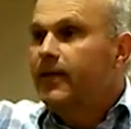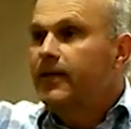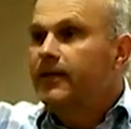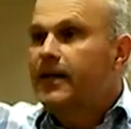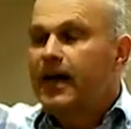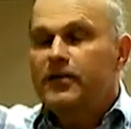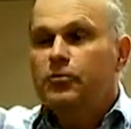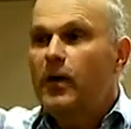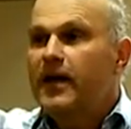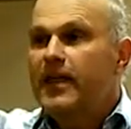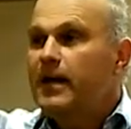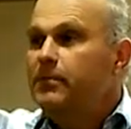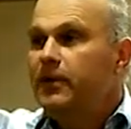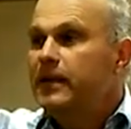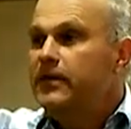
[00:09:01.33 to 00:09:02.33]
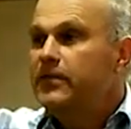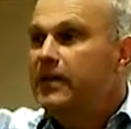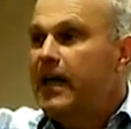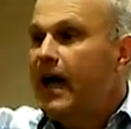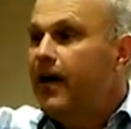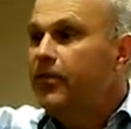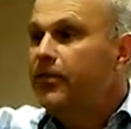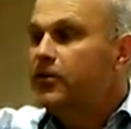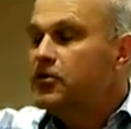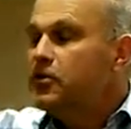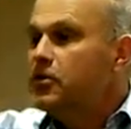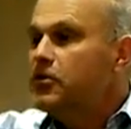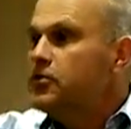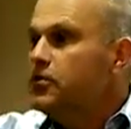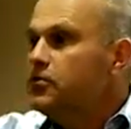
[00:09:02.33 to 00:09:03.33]
That's why they believe the Catholic
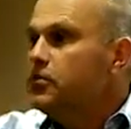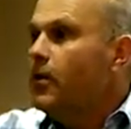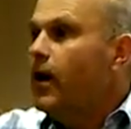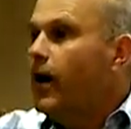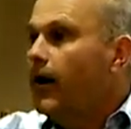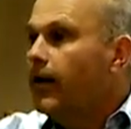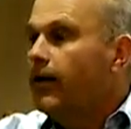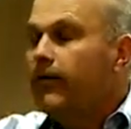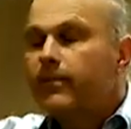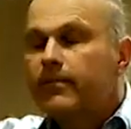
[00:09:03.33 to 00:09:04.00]
Church is wrong.